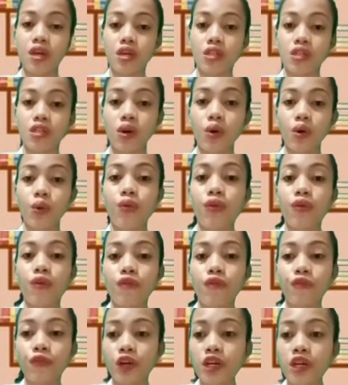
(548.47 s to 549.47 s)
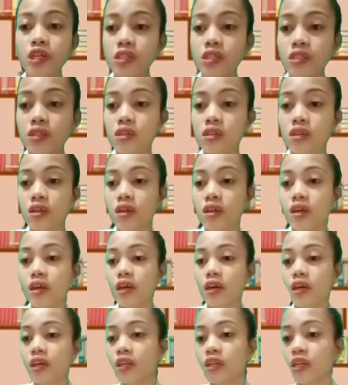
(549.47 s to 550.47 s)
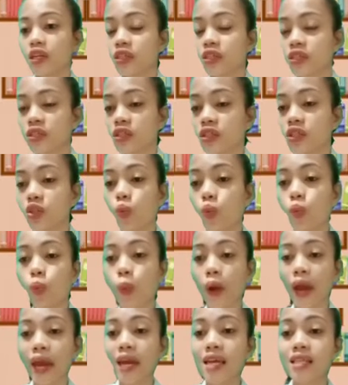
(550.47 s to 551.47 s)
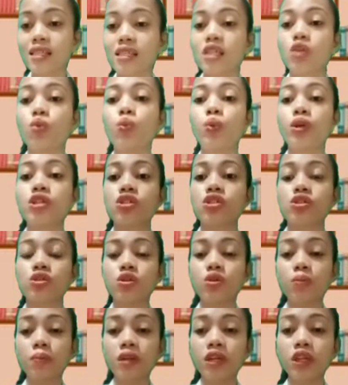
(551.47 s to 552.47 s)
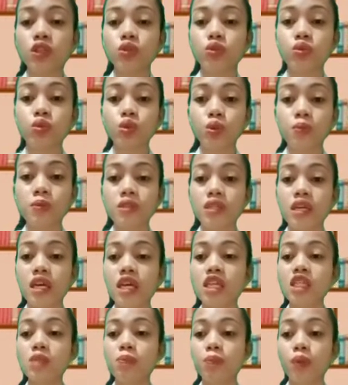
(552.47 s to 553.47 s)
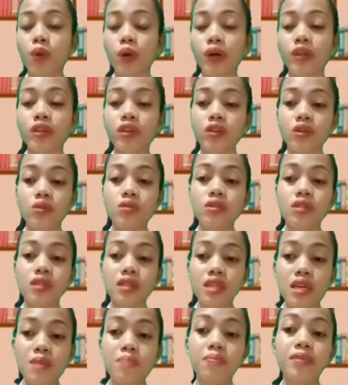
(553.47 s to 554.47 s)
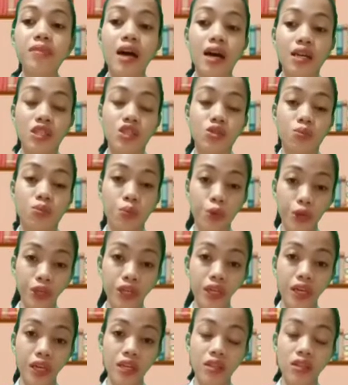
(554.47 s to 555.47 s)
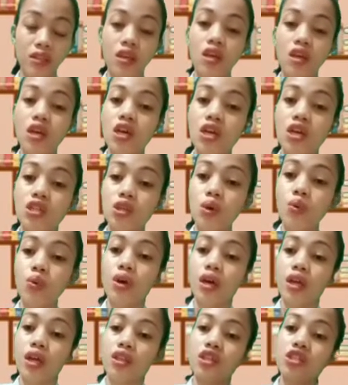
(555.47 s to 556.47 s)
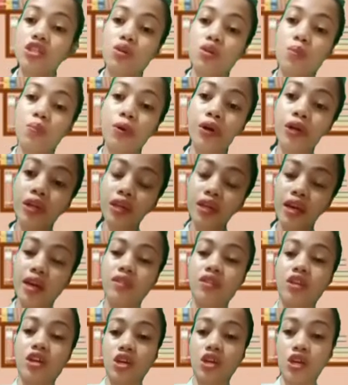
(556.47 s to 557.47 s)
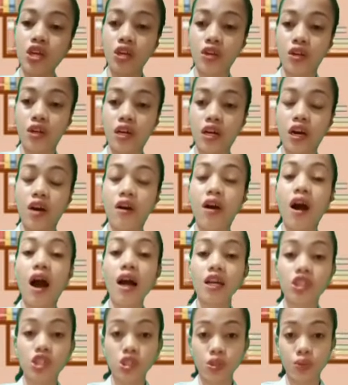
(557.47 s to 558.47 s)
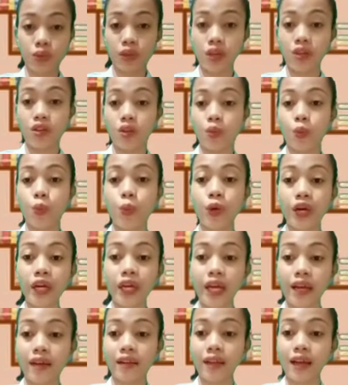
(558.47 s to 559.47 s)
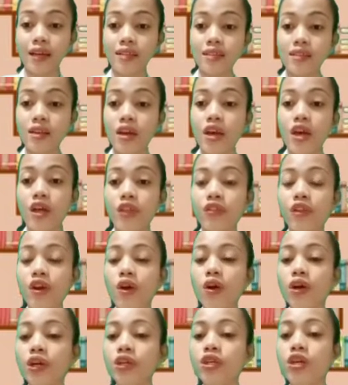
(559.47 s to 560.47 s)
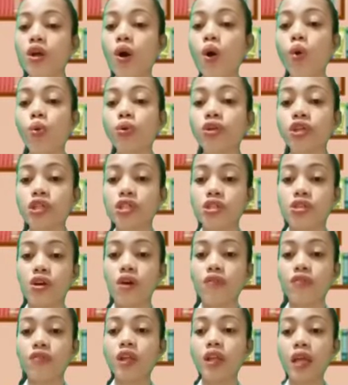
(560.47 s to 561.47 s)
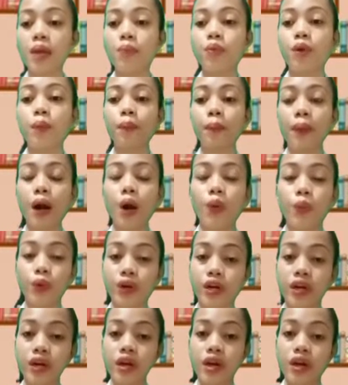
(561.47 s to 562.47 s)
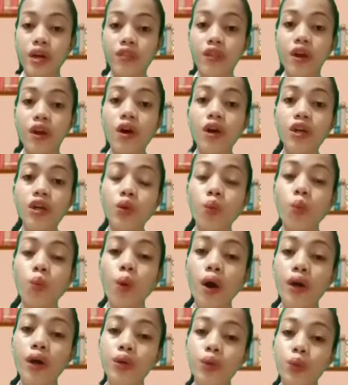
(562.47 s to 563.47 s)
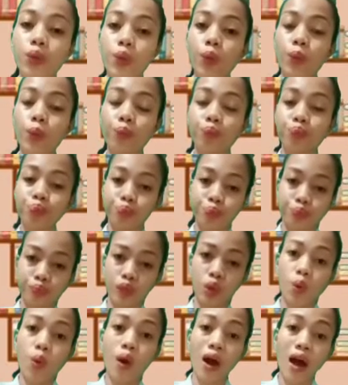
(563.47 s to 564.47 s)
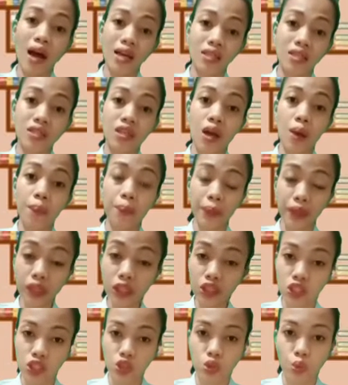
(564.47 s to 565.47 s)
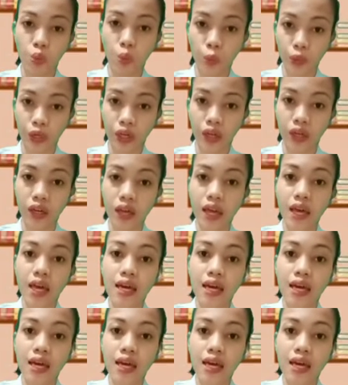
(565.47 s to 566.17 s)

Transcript: So first, it is the ways in which dominant groups exploit those deemed as subordinate. So the subordinate here are actually the working class. They are the owners of the labor power. They are the one who has the ability to work.